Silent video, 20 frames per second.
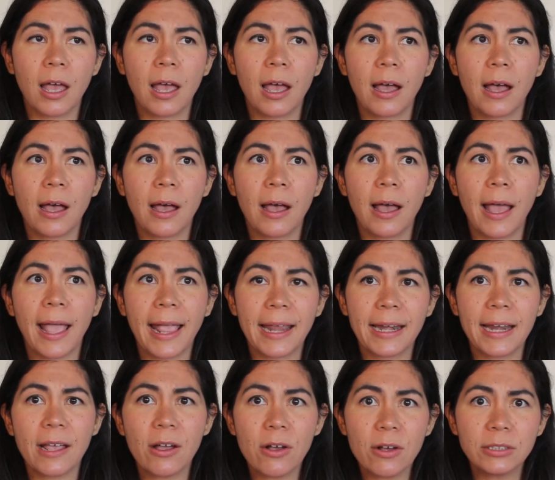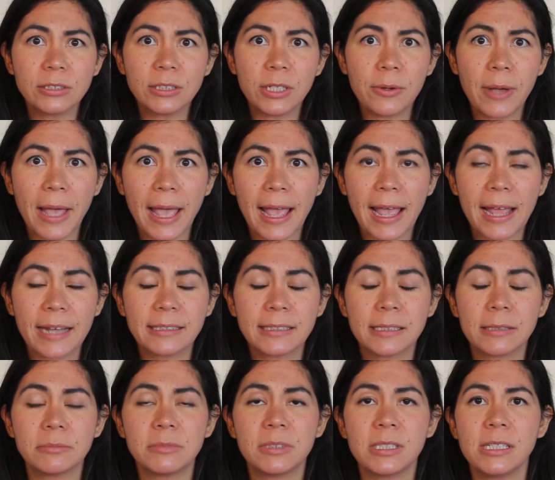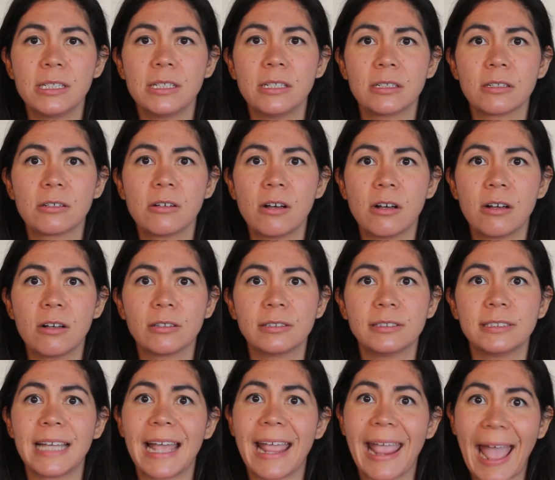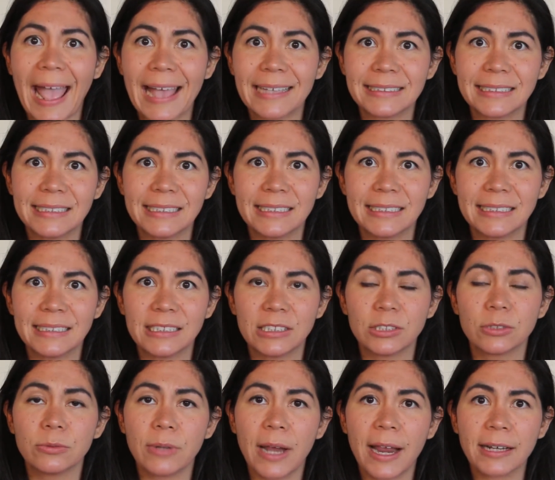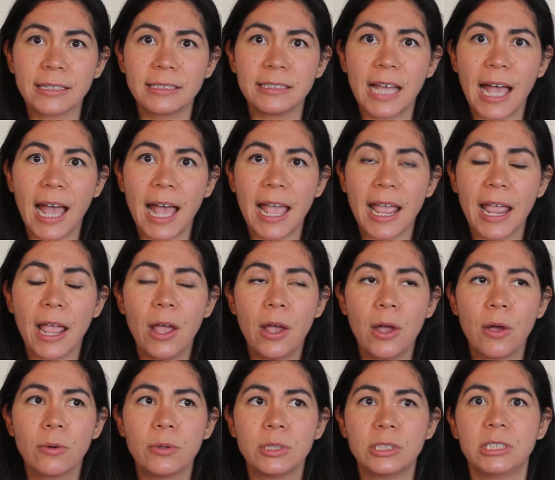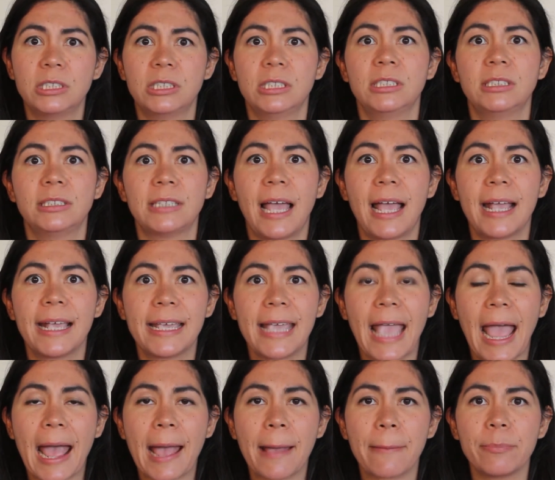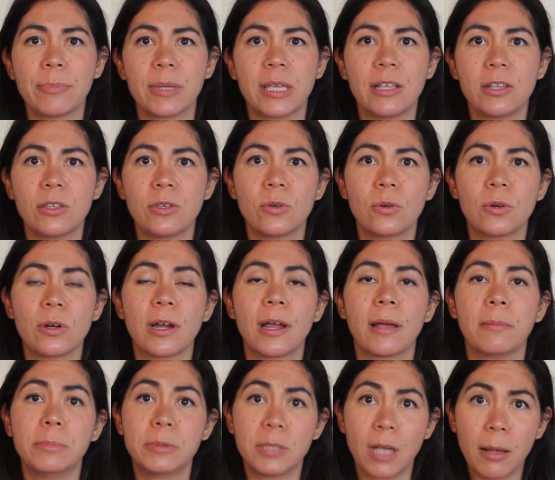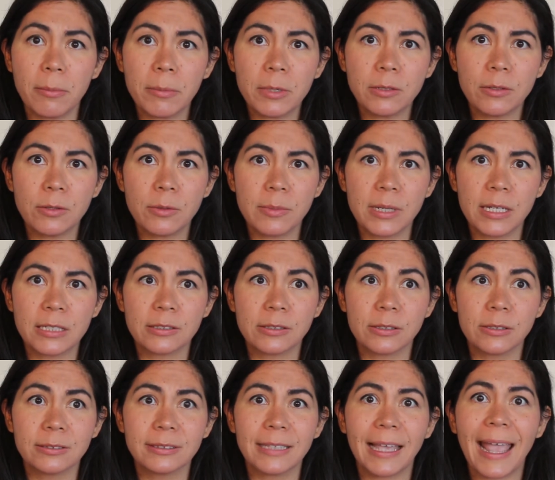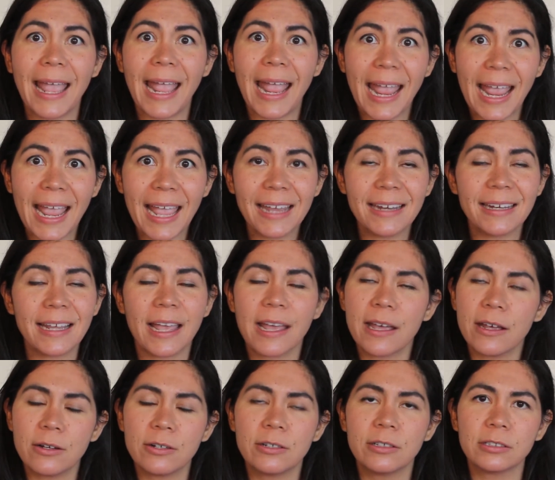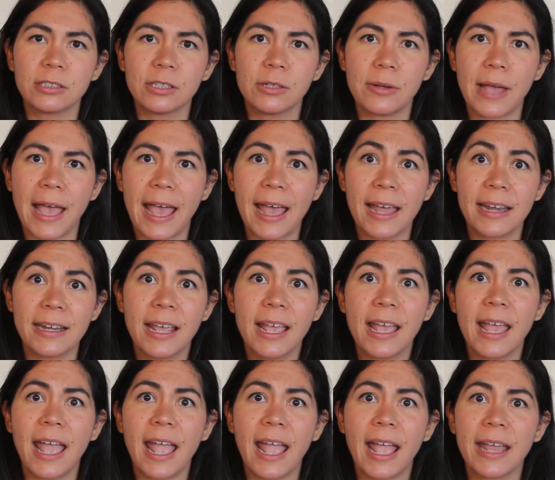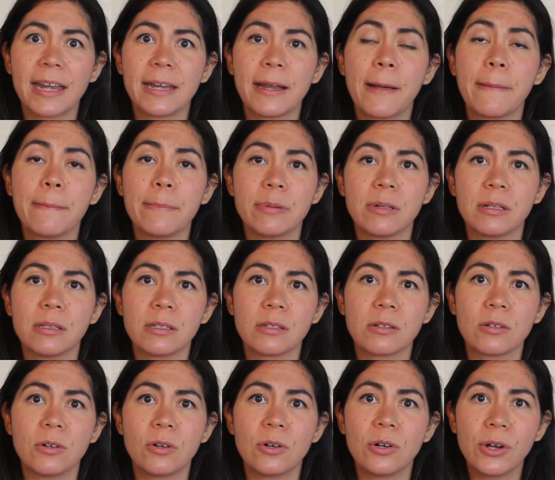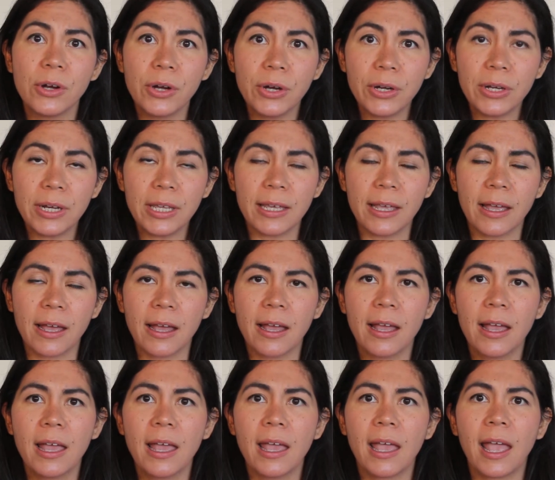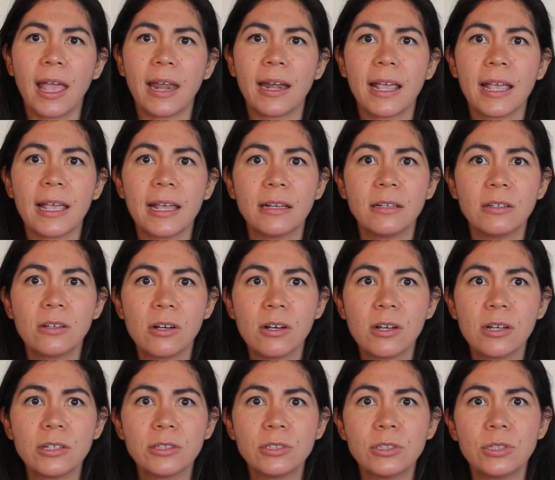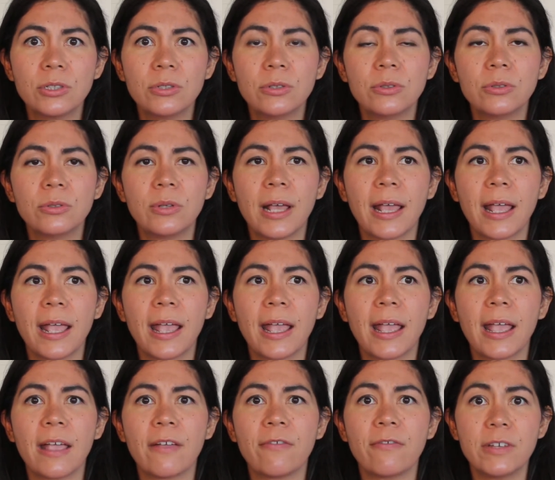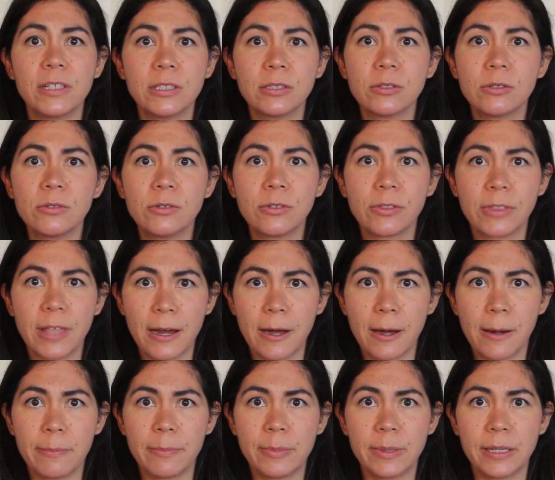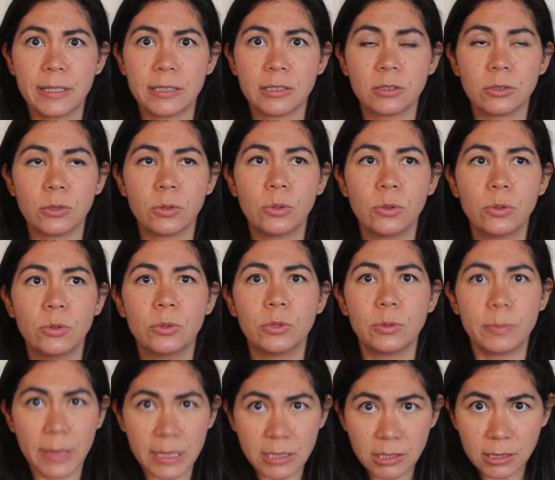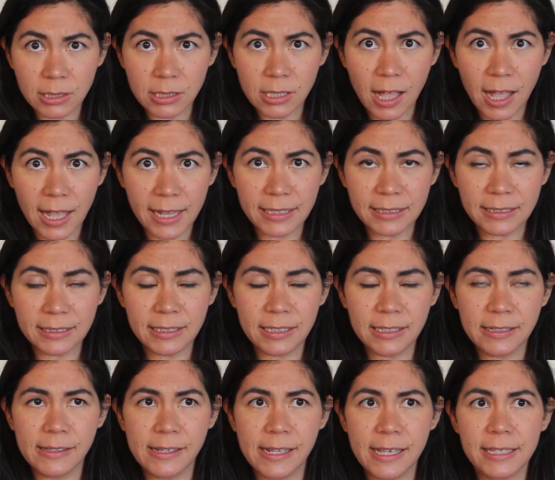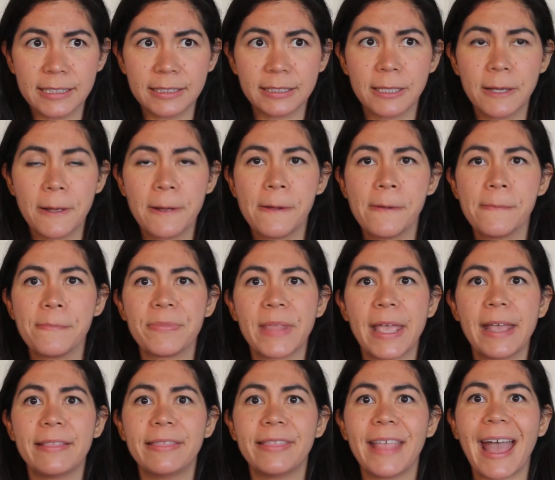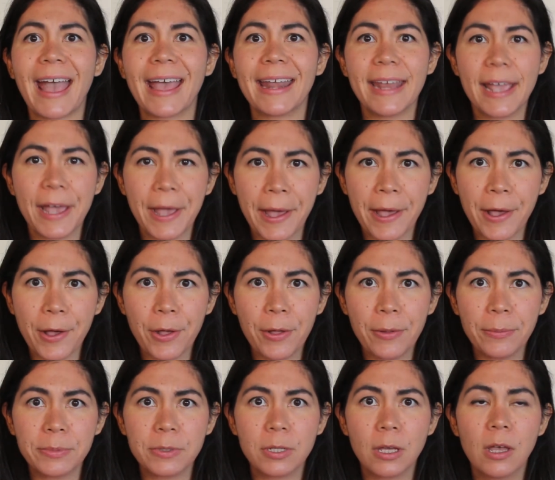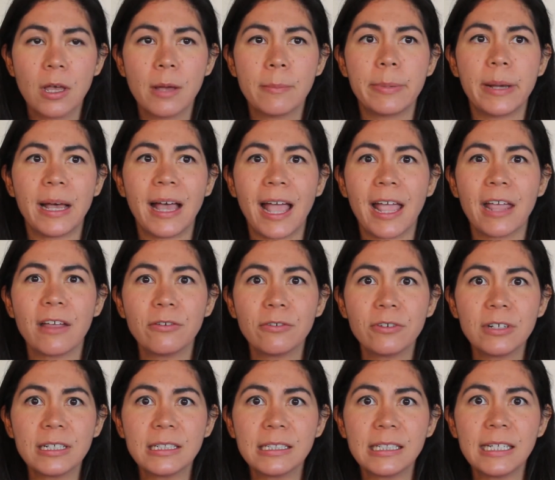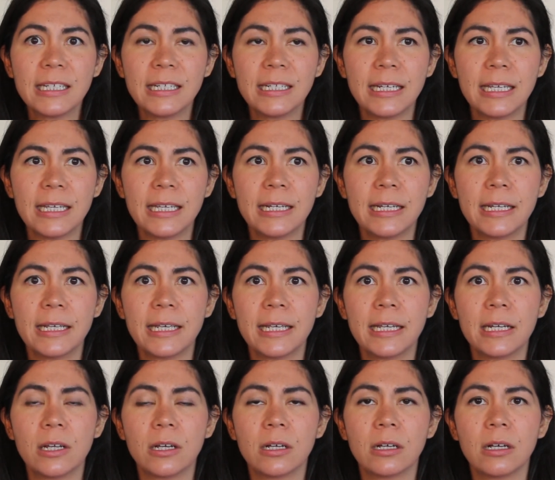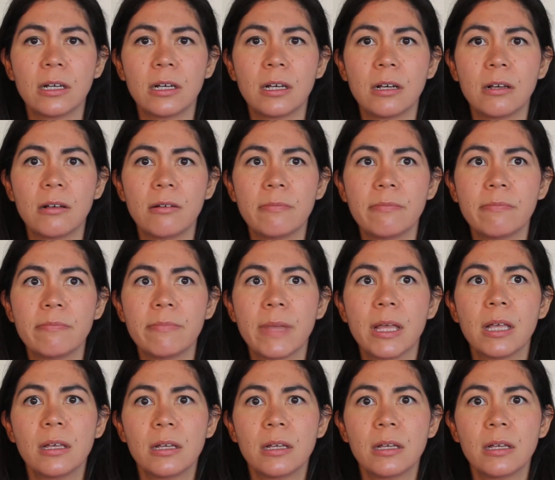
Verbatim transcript: Uh, and I also had something called diastasis recti, which is a gap in your abdominal muscles, and I also had an umbilical hernia. And I had gone to a physical therapist who specialized in this, and that helped, but I really needed um,